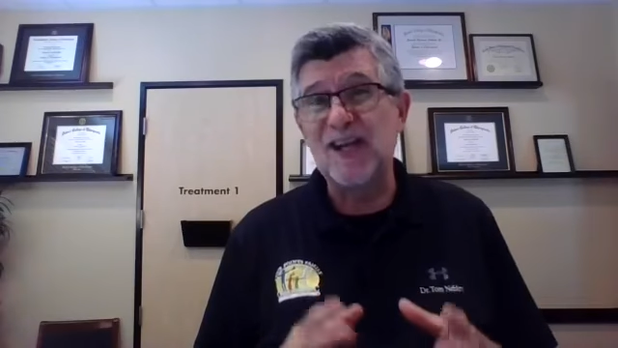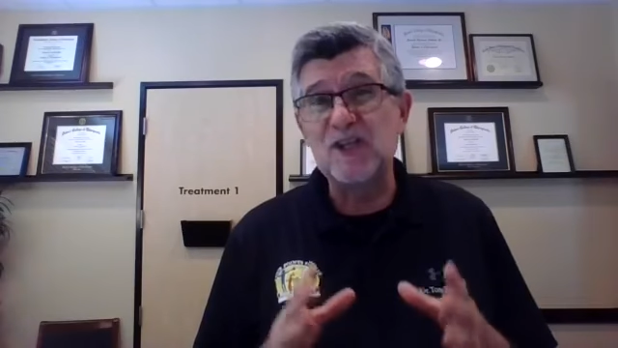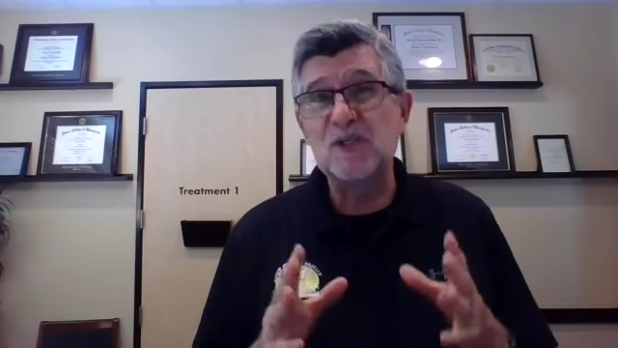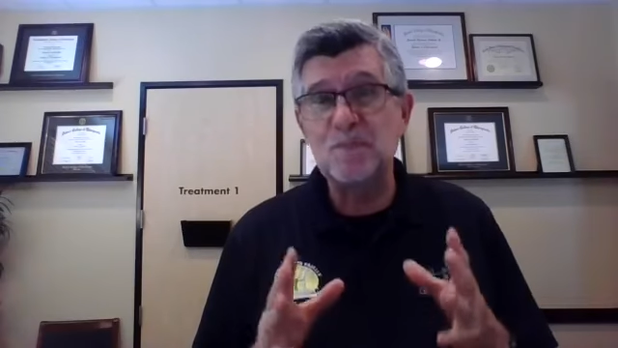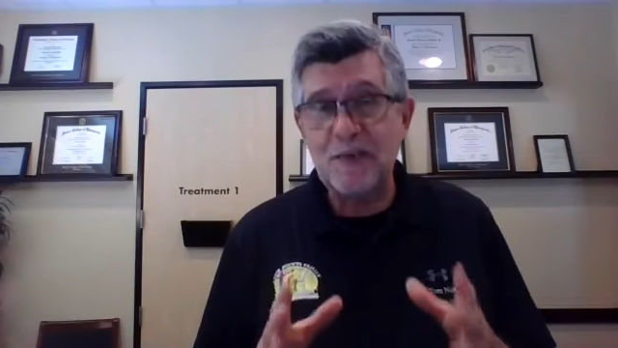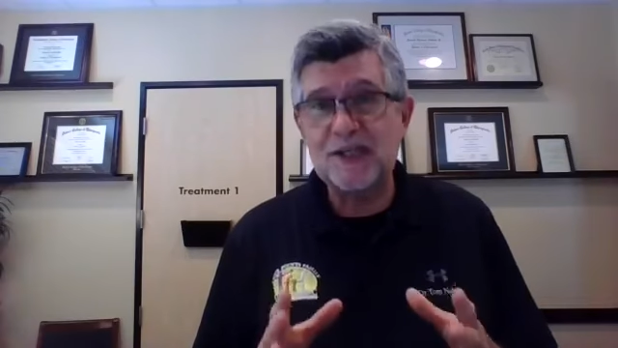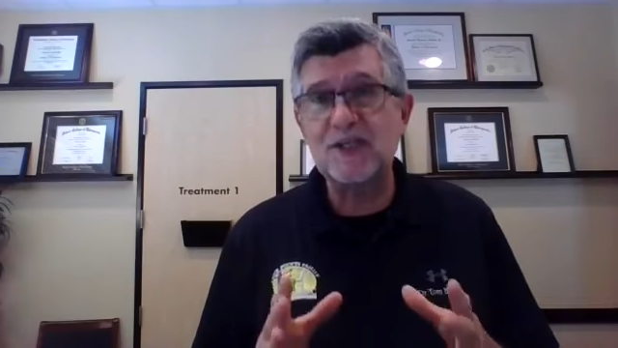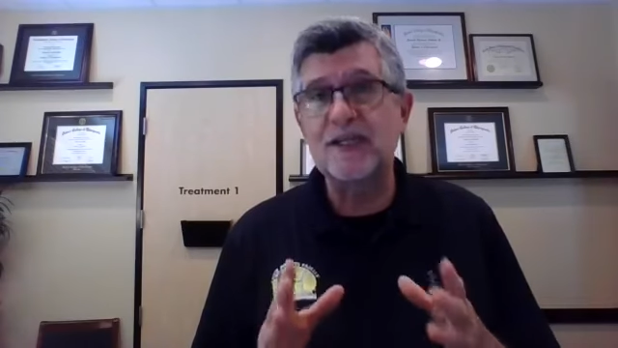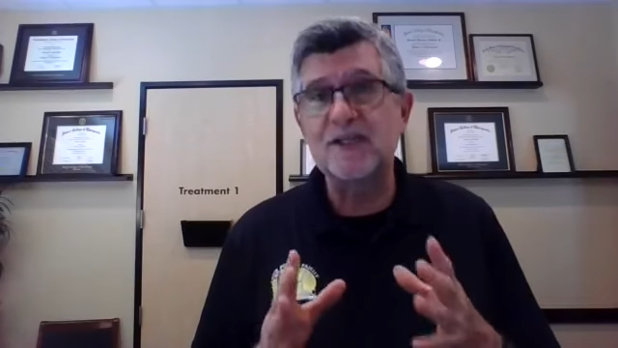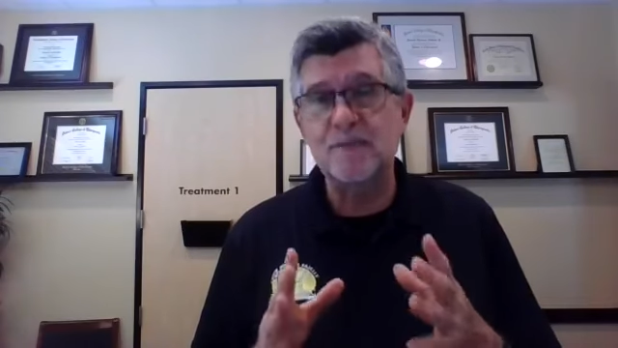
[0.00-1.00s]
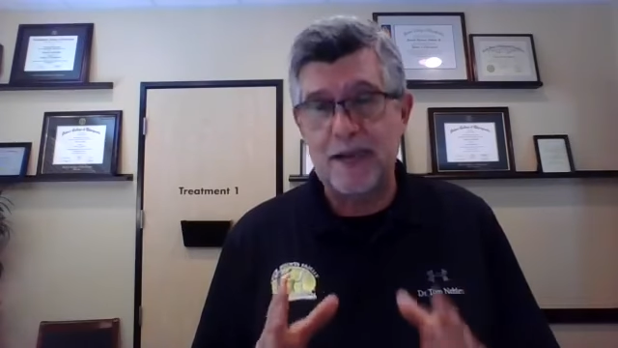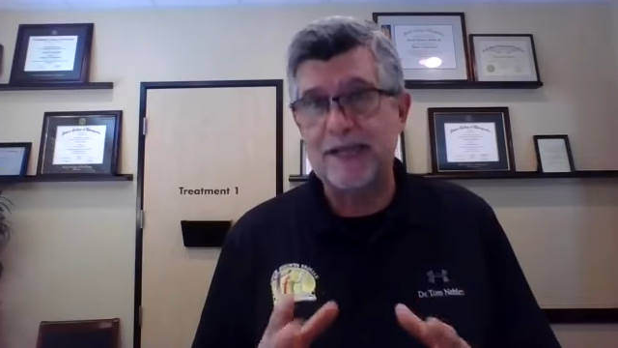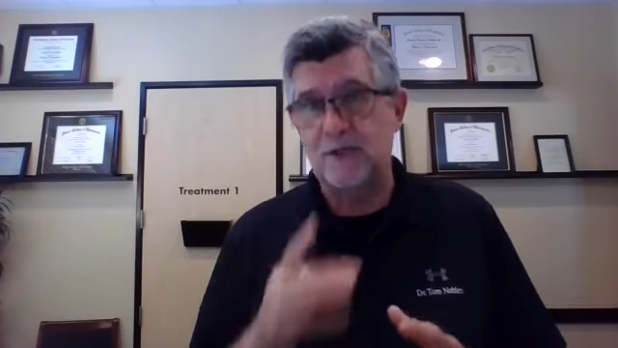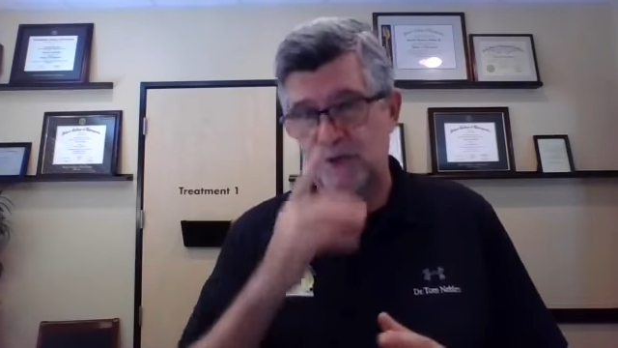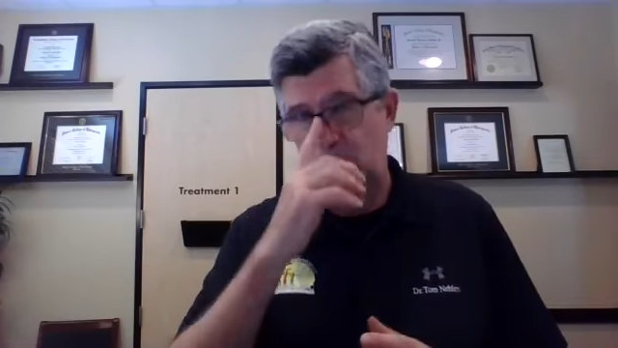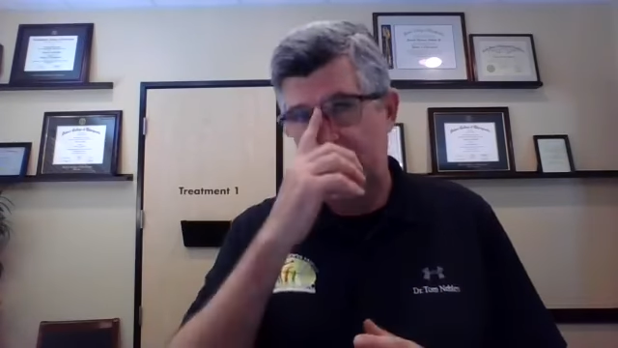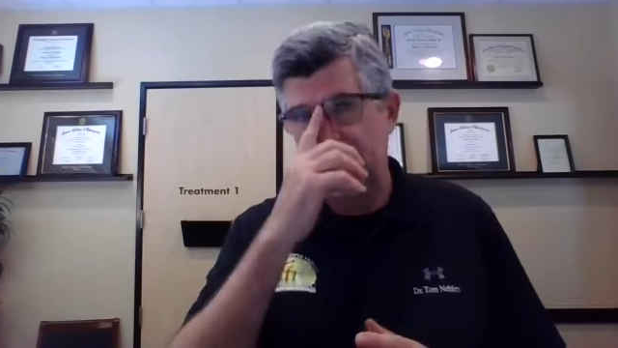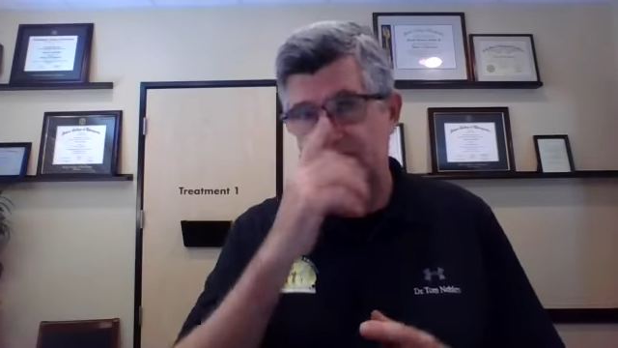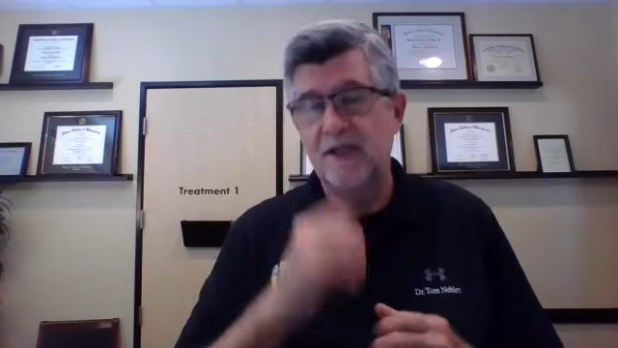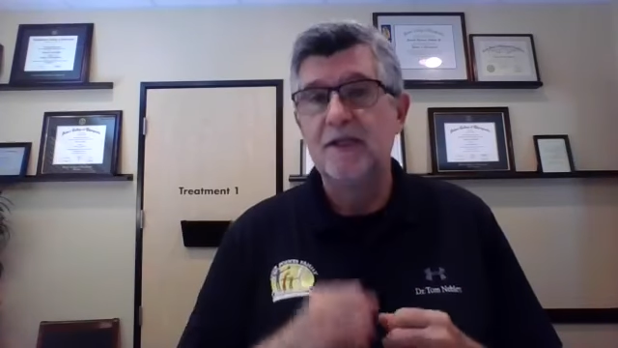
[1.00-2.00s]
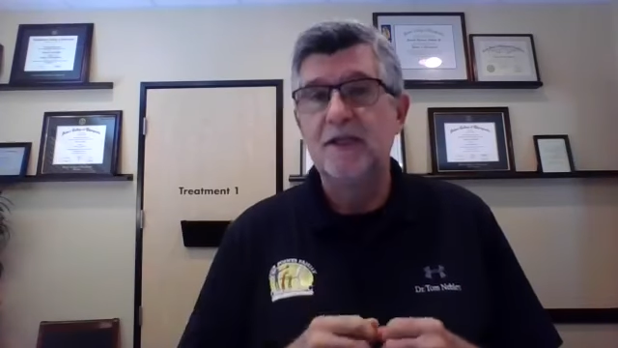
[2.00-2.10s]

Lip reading: especially spinal joints.